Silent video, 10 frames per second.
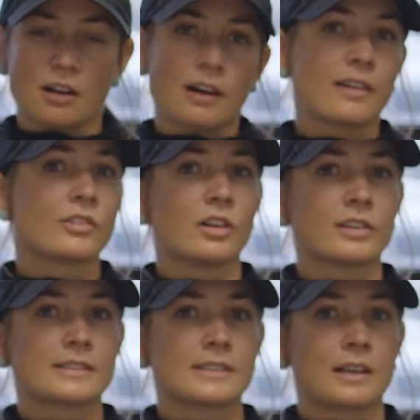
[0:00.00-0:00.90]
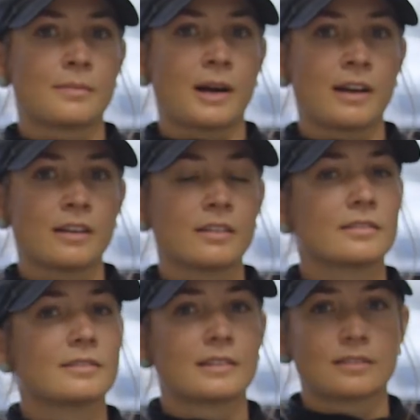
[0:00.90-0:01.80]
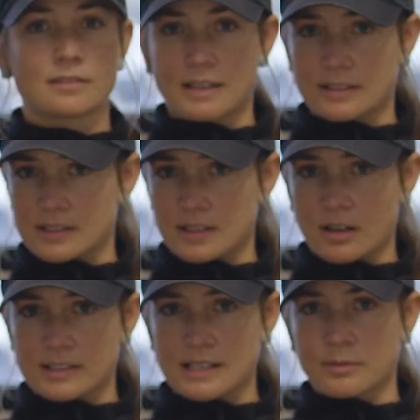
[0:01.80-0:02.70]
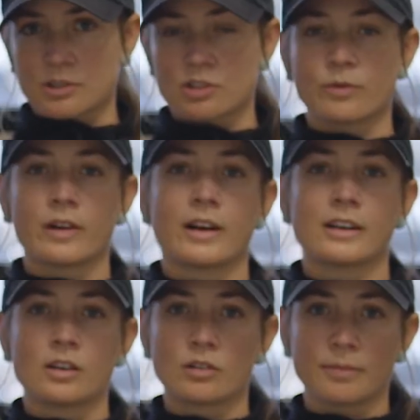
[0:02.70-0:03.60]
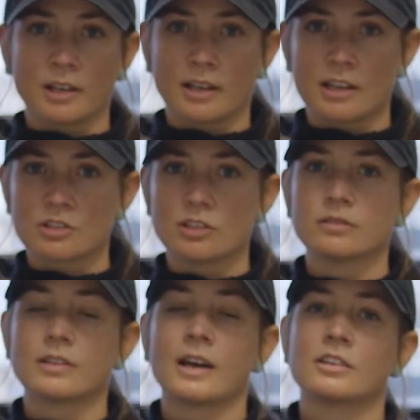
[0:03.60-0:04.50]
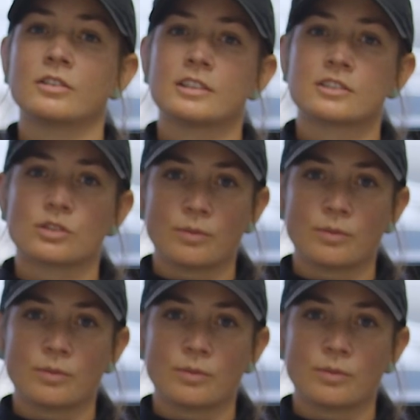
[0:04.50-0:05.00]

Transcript: aircraft calling standby. That does not establish two-way radio communication and you need to